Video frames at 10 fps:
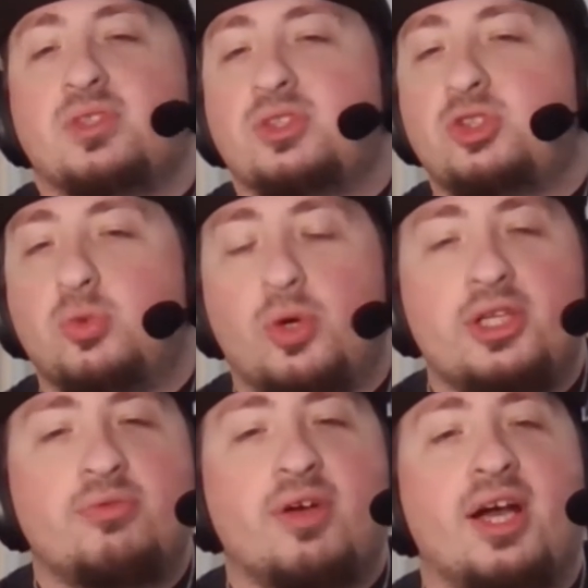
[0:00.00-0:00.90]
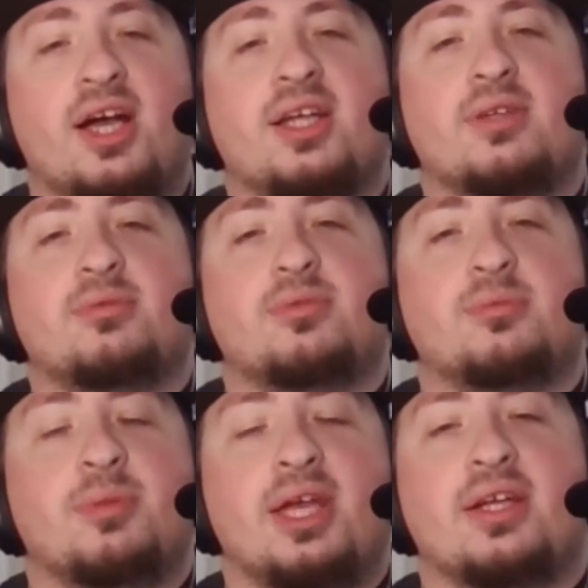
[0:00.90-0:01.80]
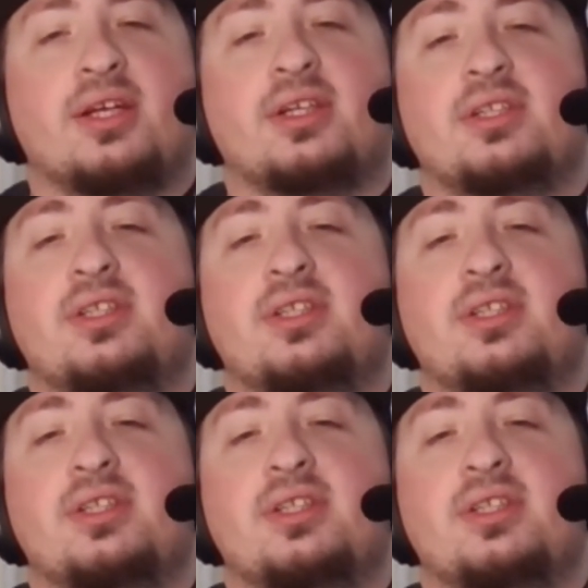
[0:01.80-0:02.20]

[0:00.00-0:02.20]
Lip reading: 25 mana,